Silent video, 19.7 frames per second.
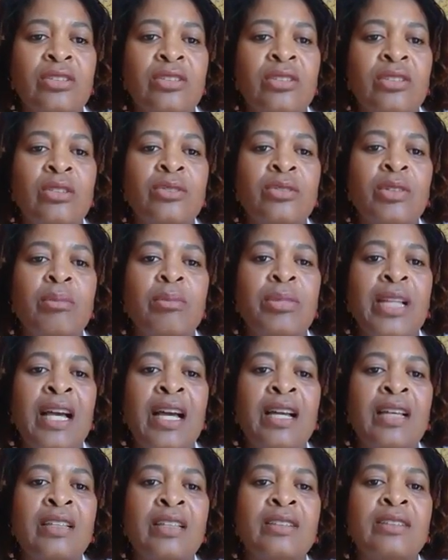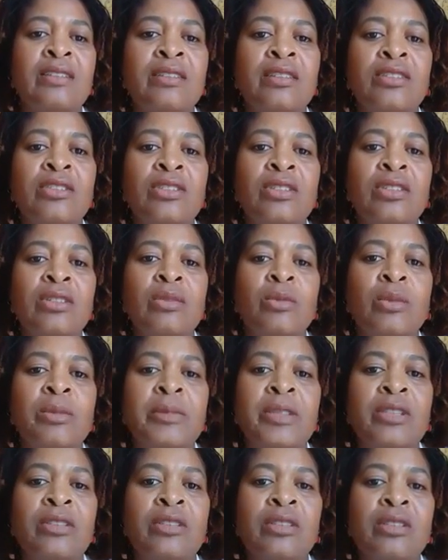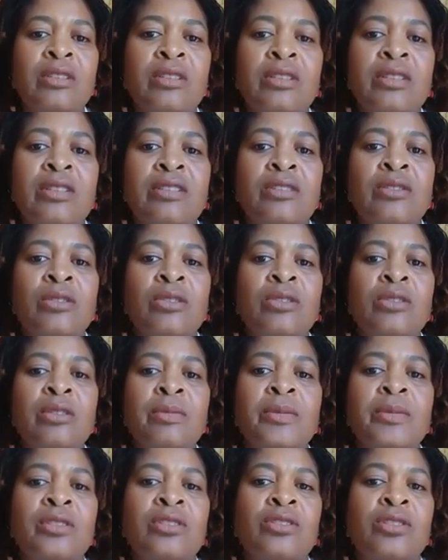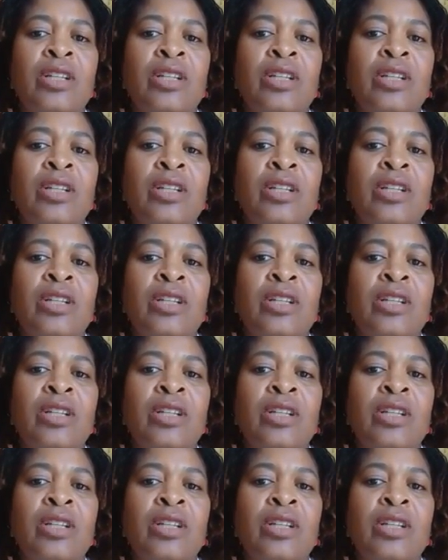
So for Black and Indigenous women and girls and Two-Spirit,